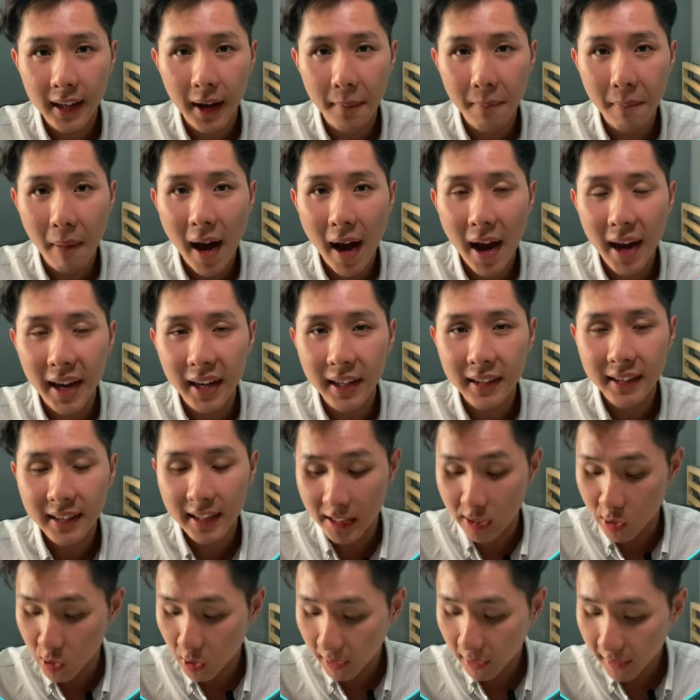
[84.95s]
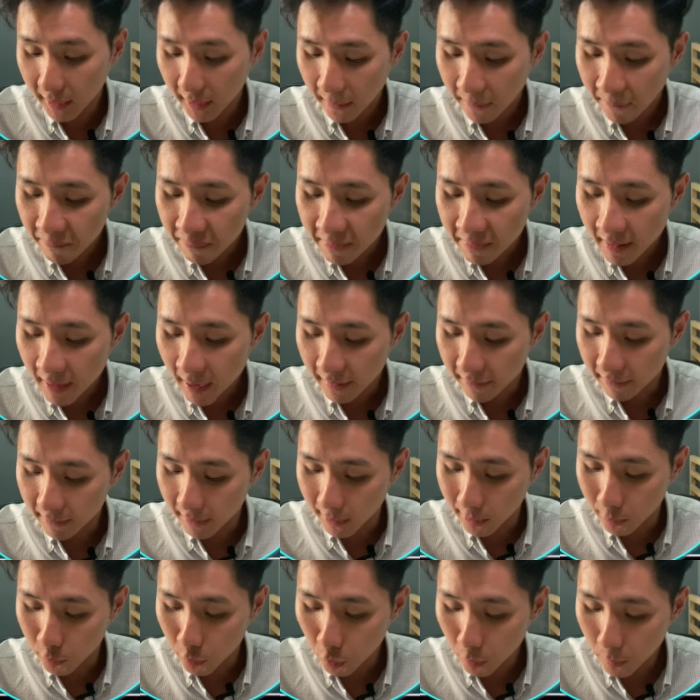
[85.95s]
my teaching,
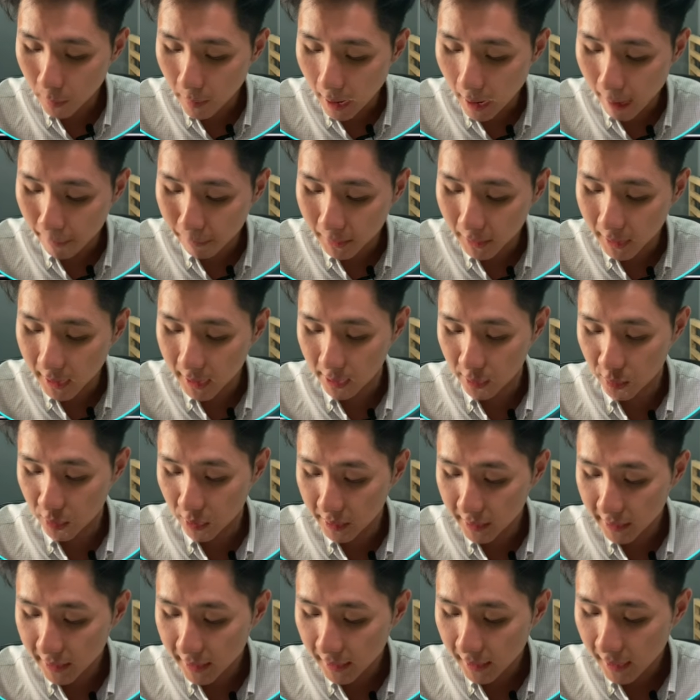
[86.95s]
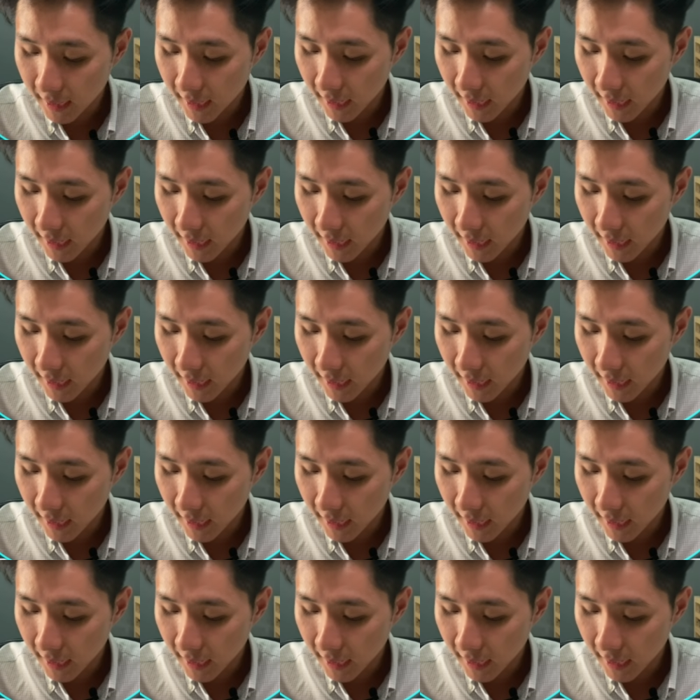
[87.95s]
the Zoom application,